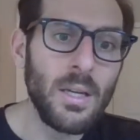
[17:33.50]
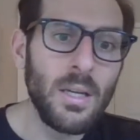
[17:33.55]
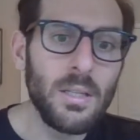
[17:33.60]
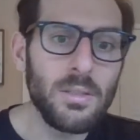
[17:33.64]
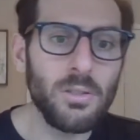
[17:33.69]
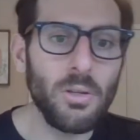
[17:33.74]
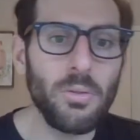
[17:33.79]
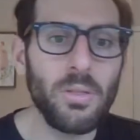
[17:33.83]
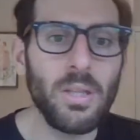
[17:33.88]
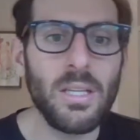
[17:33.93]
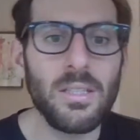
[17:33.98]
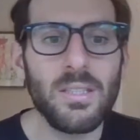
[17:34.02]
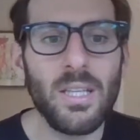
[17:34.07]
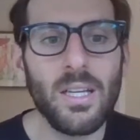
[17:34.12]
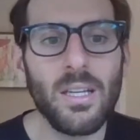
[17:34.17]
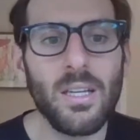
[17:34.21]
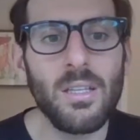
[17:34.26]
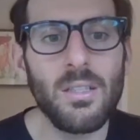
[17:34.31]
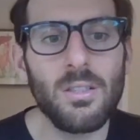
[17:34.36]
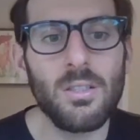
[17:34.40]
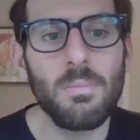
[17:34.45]
So things
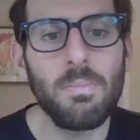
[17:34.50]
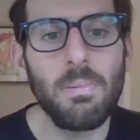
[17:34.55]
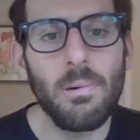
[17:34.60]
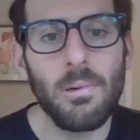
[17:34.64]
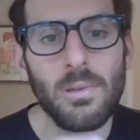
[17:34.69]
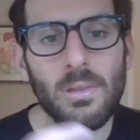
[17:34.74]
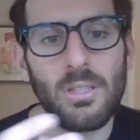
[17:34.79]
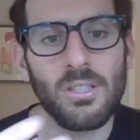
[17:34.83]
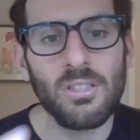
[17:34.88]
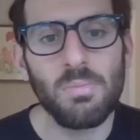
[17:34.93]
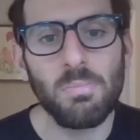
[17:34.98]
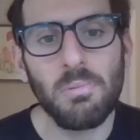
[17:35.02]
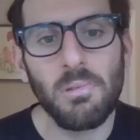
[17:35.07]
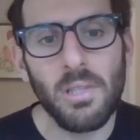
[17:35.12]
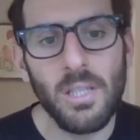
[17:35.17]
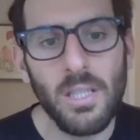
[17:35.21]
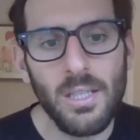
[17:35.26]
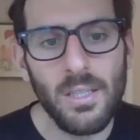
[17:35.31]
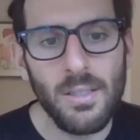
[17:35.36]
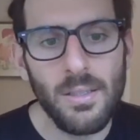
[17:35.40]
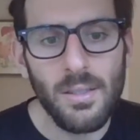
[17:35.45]
that can support the
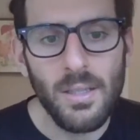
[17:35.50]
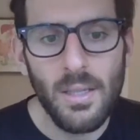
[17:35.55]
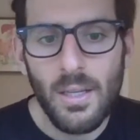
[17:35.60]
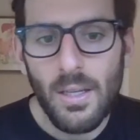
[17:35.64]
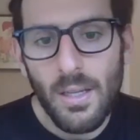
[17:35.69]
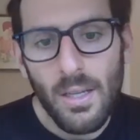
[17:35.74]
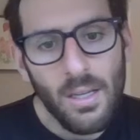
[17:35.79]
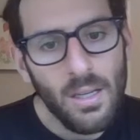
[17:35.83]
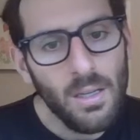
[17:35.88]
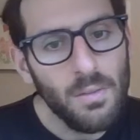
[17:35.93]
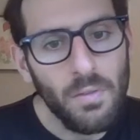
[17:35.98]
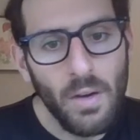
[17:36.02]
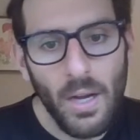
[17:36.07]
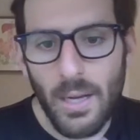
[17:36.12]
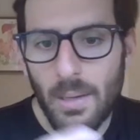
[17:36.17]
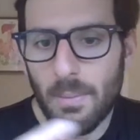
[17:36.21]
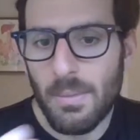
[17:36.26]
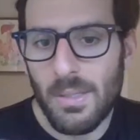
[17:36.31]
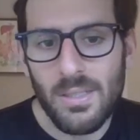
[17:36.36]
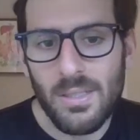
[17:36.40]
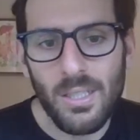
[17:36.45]
spleen,
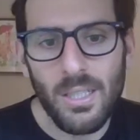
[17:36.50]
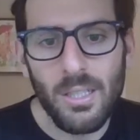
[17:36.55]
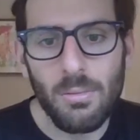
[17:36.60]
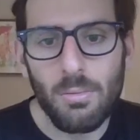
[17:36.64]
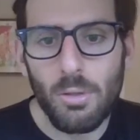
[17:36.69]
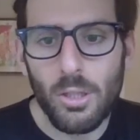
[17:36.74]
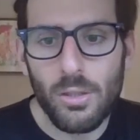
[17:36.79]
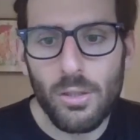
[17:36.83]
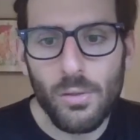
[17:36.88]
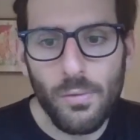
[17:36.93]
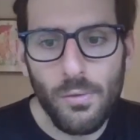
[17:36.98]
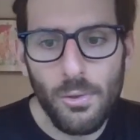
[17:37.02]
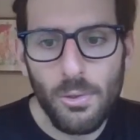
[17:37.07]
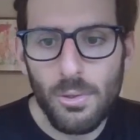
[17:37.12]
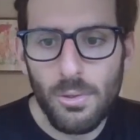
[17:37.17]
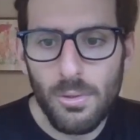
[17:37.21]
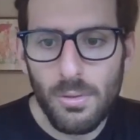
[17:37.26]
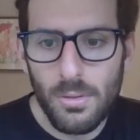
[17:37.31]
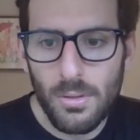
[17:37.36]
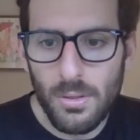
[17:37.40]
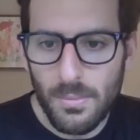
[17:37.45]
vitamin C-rich
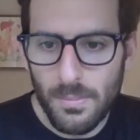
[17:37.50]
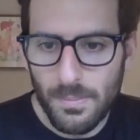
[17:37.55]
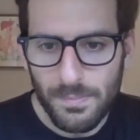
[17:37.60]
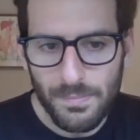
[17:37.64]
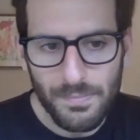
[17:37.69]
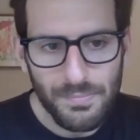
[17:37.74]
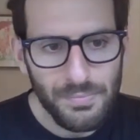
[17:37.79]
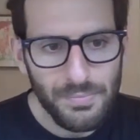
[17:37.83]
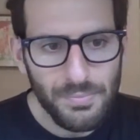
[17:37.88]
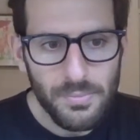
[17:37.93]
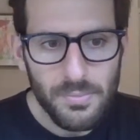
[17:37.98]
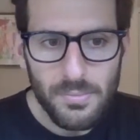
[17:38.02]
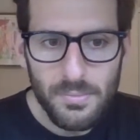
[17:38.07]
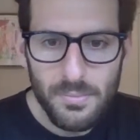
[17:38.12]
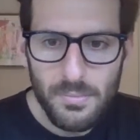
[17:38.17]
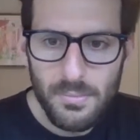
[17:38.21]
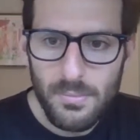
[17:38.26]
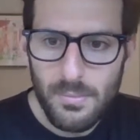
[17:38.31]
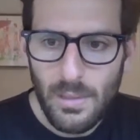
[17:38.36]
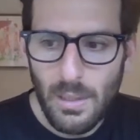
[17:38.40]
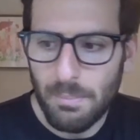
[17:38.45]
foods,
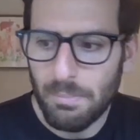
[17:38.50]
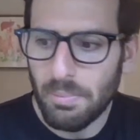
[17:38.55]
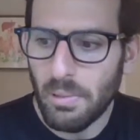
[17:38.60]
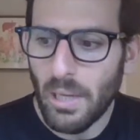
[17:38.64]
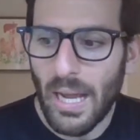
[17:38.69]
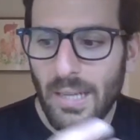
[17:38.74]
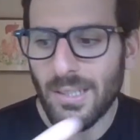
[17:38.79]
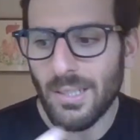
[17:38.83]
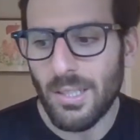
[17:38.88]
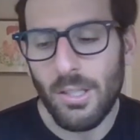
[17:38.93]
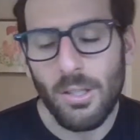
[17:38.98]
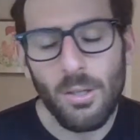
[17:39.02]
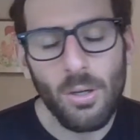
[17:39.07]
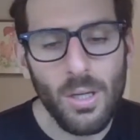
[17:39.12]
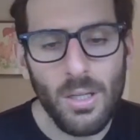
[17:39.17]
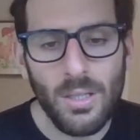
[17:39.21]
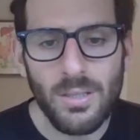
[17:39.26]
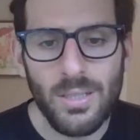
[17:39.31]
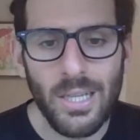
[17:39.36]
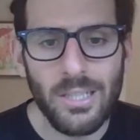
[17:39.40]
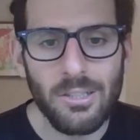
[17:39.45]
black seed
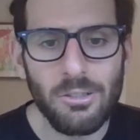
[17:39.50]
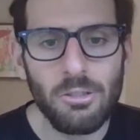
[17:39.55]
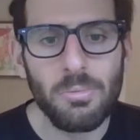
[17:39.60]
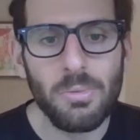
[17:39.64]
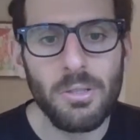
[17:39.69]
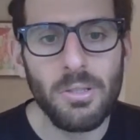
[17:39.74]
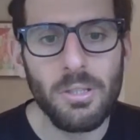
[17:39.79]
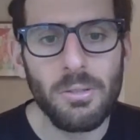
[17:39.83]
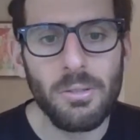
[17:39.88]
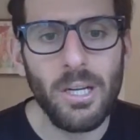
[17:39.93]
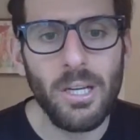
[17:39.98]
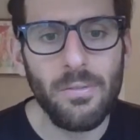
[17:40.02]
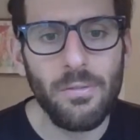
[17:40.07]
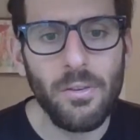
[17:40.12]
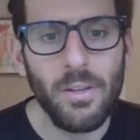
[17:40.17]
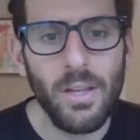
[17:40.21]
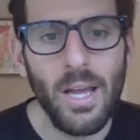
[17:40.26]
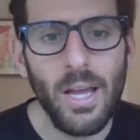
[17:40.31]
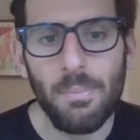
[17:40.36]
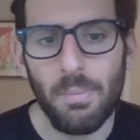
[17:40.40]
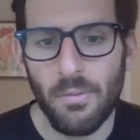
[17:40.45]
oil is actually really great
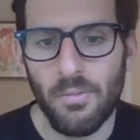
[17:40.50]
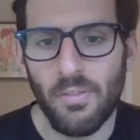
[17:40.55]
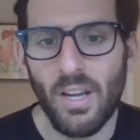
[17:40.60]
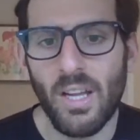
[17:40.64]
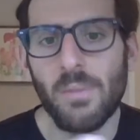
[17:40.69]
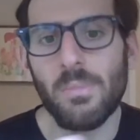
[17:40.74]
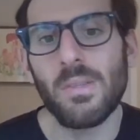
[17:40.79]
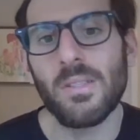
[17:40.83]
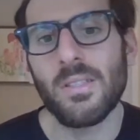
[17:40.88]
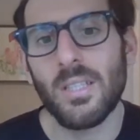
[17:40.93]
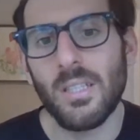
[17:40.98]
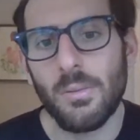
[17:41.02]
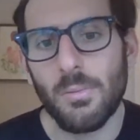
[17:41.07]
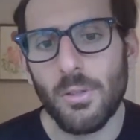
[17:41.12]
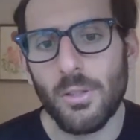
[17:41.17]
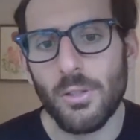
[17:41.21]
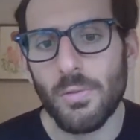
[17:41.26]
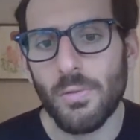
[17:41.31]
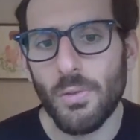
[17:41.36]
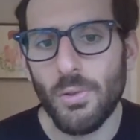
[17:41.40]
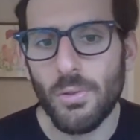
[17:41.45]
for that, but vitamin
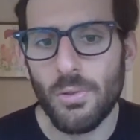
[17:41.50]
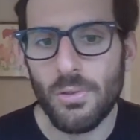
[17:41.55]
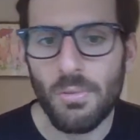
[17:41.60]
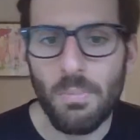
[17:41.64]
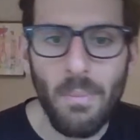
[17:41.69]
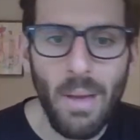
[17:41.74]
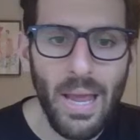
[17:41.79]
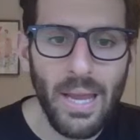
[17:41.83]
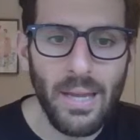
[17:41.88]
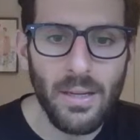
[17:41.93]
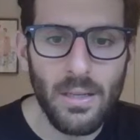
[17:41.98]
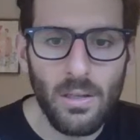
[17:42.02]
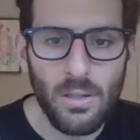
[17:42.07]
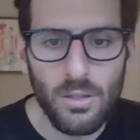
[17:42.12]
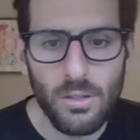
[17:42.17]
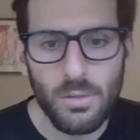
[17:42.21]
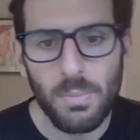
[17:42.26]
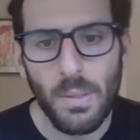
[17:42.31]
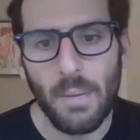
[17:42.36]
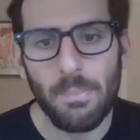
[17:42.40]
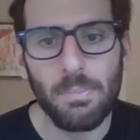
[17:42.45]
C-rich foods,
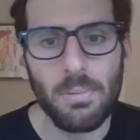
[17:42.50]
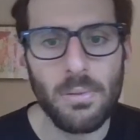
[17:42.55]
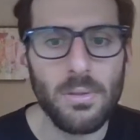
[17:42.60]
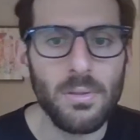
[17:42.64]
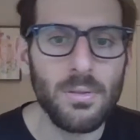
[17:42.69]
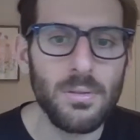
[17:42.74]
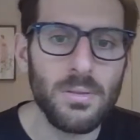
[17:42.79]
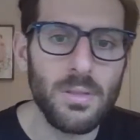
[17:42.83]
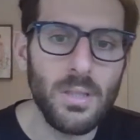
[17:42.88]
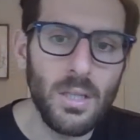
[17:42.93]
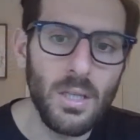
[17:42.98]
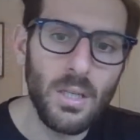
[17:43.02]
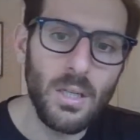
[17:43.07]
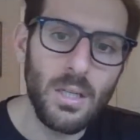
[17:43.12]
mangoes, peppers,